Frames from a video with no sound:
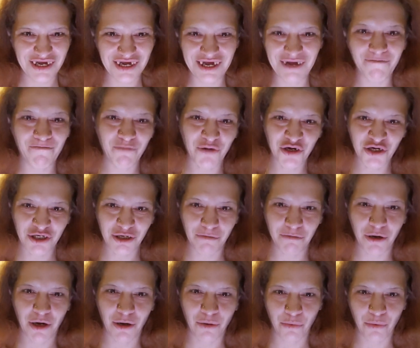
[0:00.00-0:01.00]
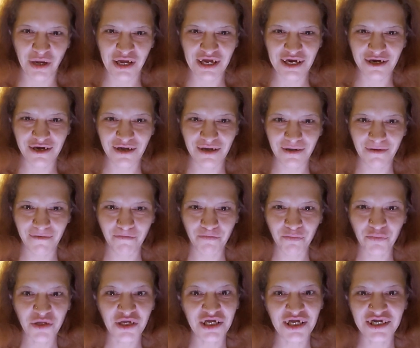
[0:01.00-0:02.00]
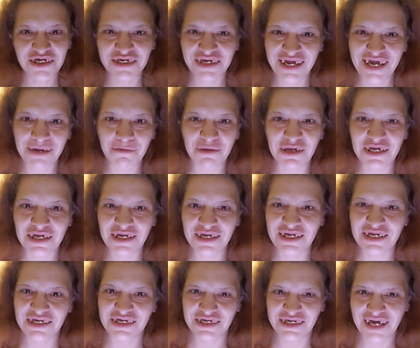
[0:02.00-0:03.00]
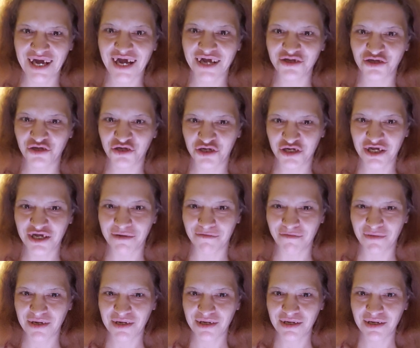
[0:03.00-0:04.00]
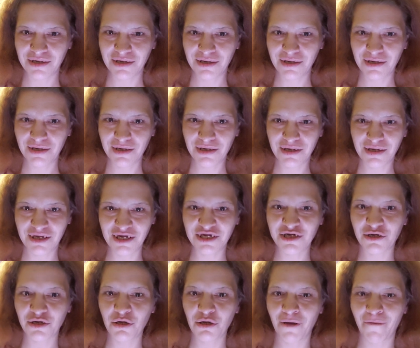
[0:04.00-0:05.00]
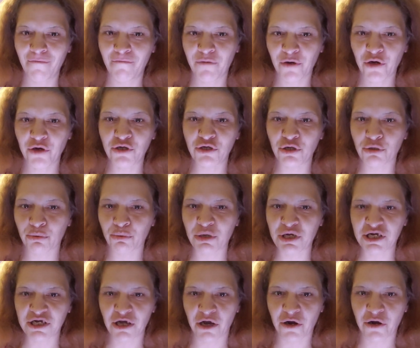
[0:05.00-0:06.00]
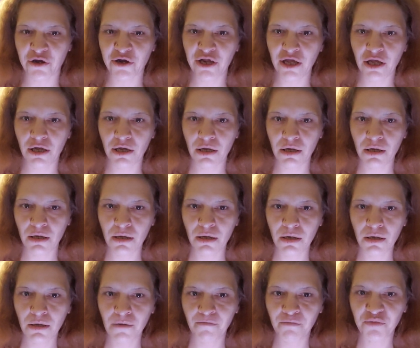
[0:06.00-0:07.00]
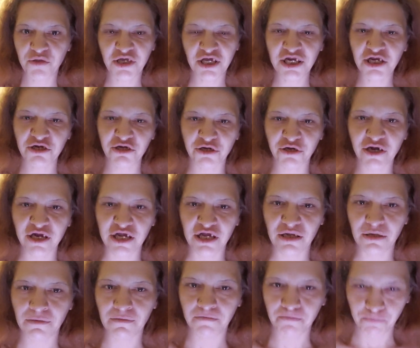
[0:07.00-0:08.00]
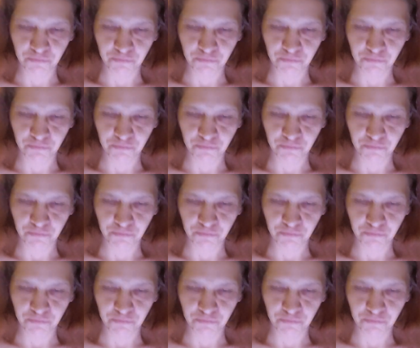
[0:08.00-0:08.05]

And first of all, Wayne, his name is not Jim. It's LaBurn, you retard. Get it straight.